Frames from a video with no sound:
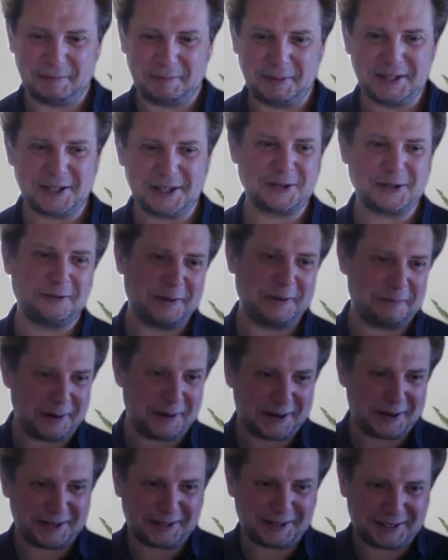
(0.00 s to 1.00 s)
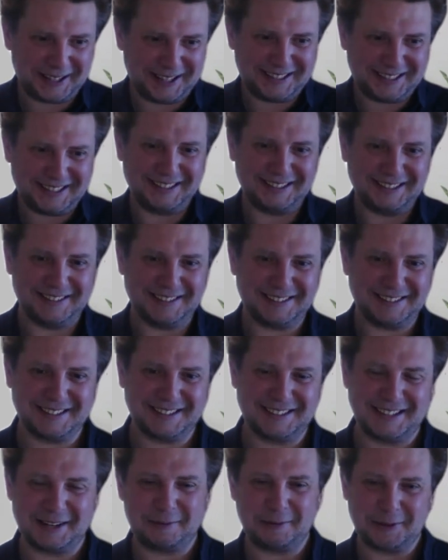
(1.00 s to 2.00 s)
pieces of apparel, right? And this
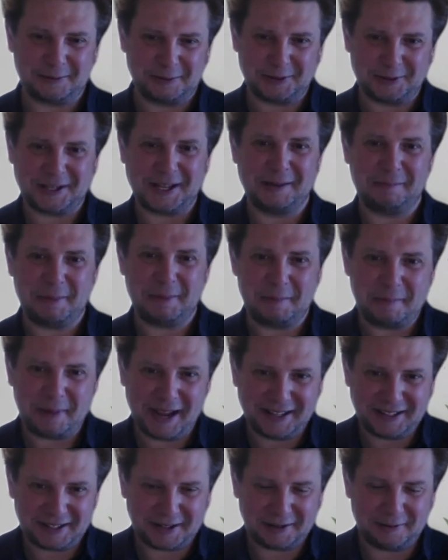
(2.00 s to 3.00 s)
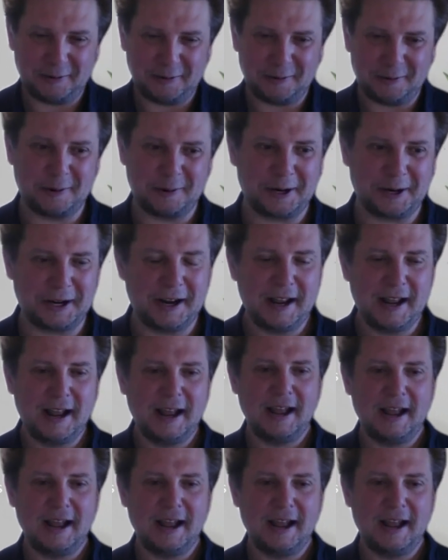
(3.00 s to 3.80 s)
is like what can be better for